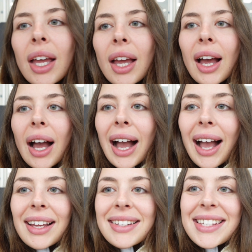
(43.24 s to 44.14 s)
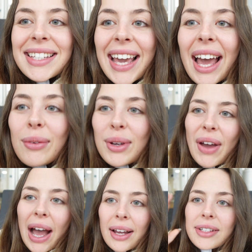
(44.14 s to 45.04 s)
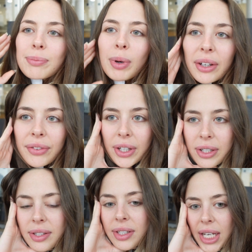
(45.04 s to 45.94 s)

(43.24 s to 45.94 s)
excited. And yeah, we've had breakfast.